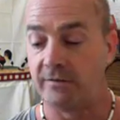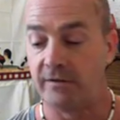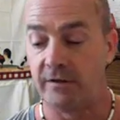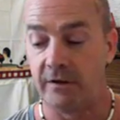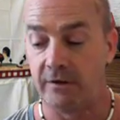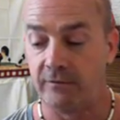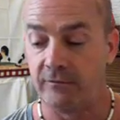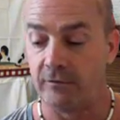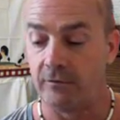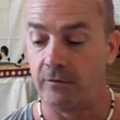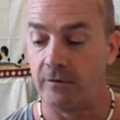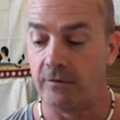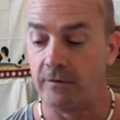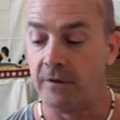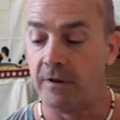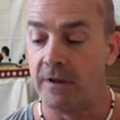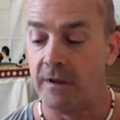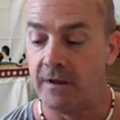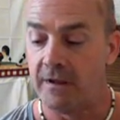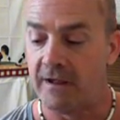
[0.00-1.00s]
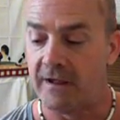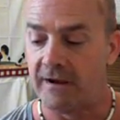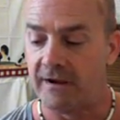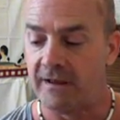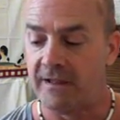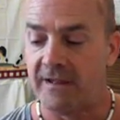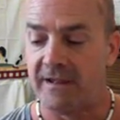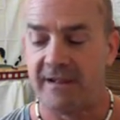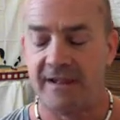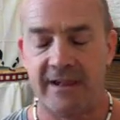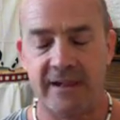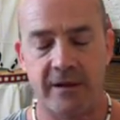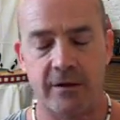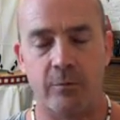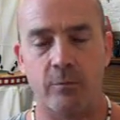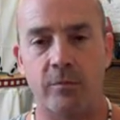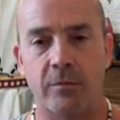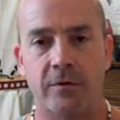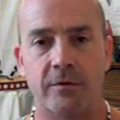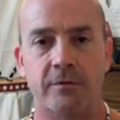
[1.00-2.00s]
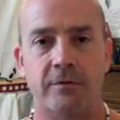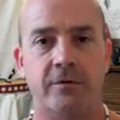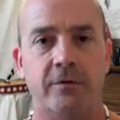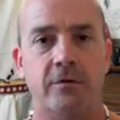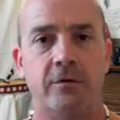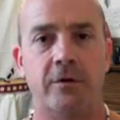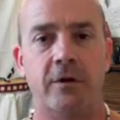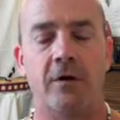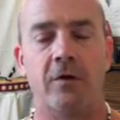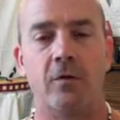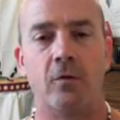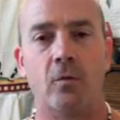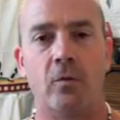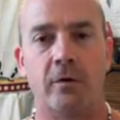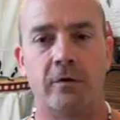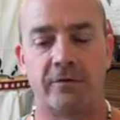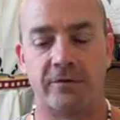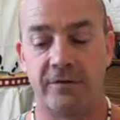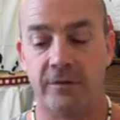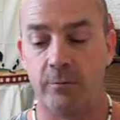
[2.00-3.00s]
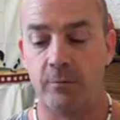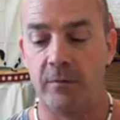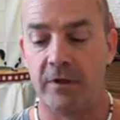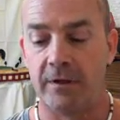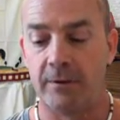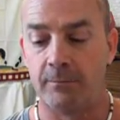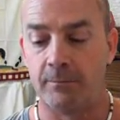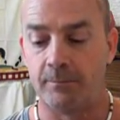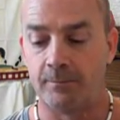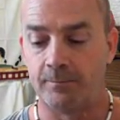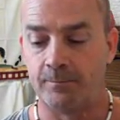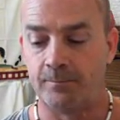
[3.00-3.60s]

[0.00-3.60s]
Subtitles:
Savior and Him doing all the works in me.